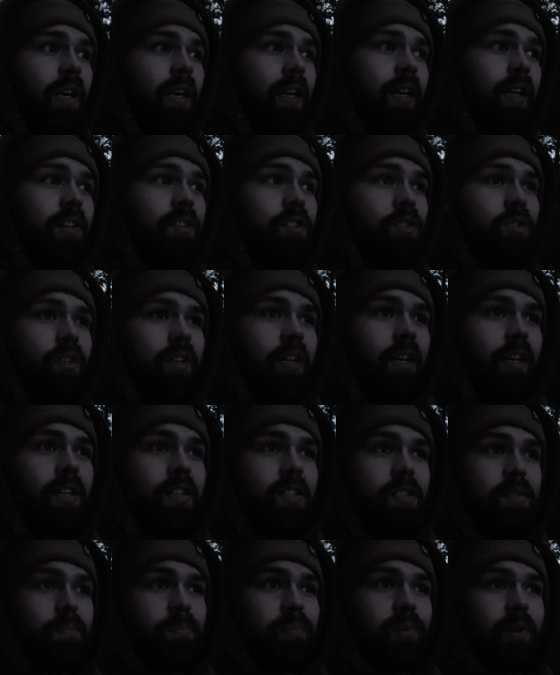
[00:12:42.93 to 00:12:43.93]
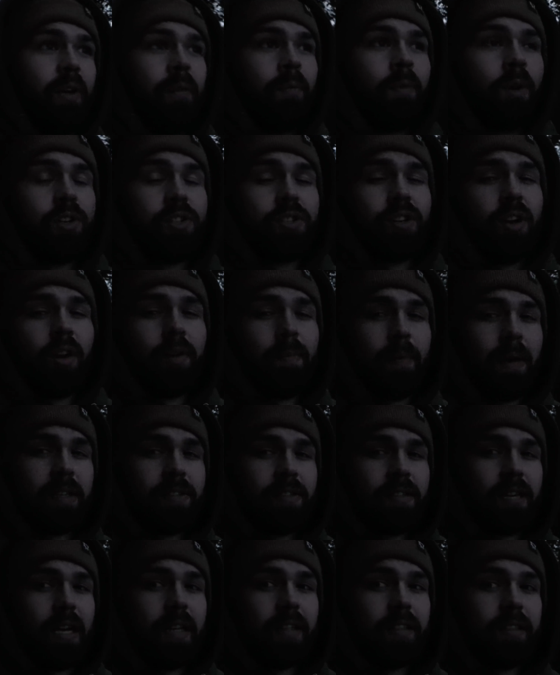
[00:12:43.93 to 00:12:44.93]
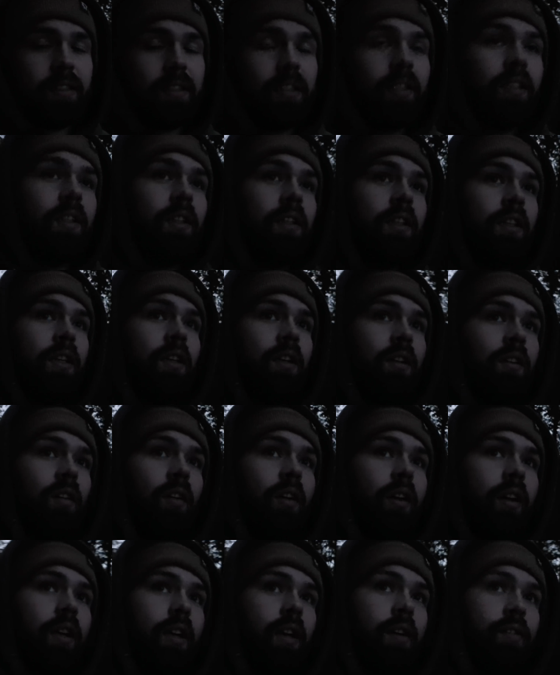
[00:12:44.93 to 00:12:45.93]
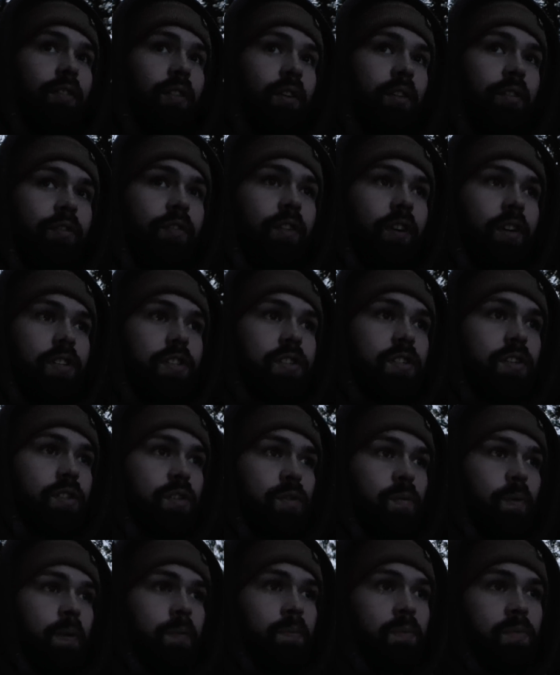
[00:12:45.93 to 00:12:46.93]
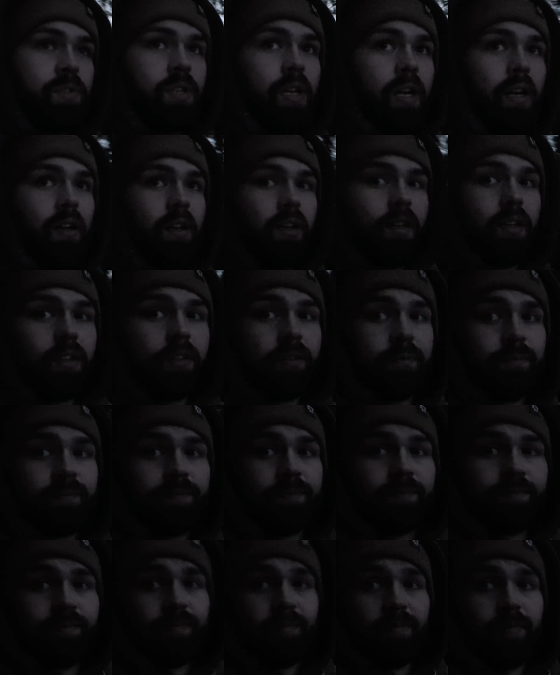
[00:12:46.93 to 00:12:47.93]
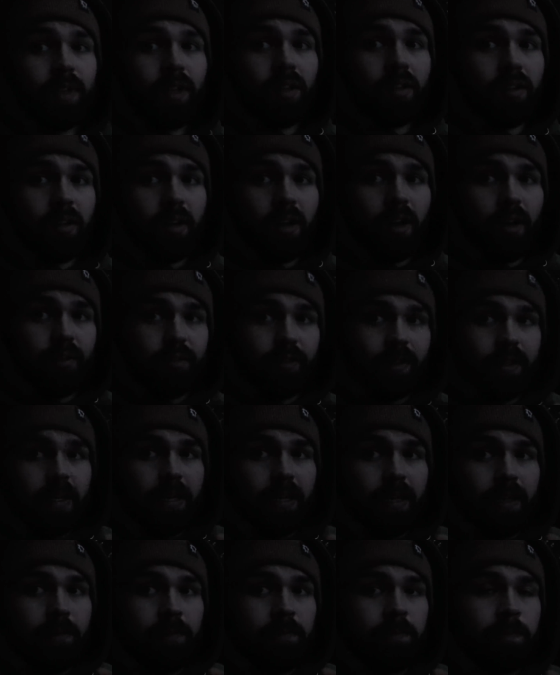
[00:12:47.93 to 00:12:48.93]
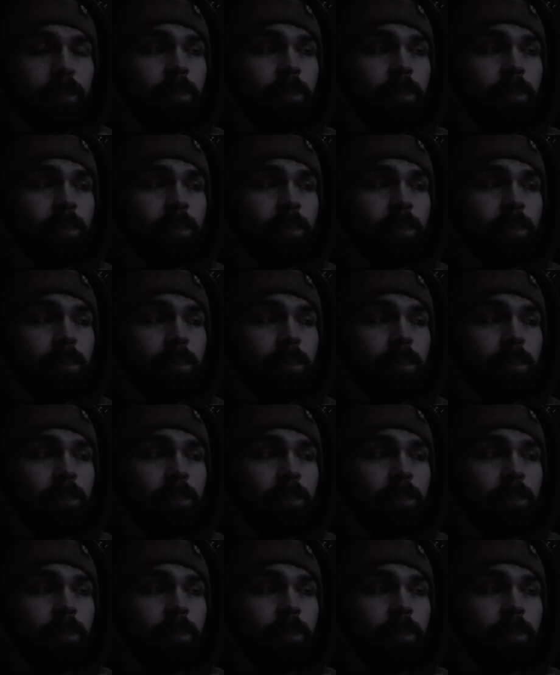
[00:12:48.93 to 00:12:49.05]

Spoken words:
it's pretty much no man's land. Like if you fish the swims that are like over there,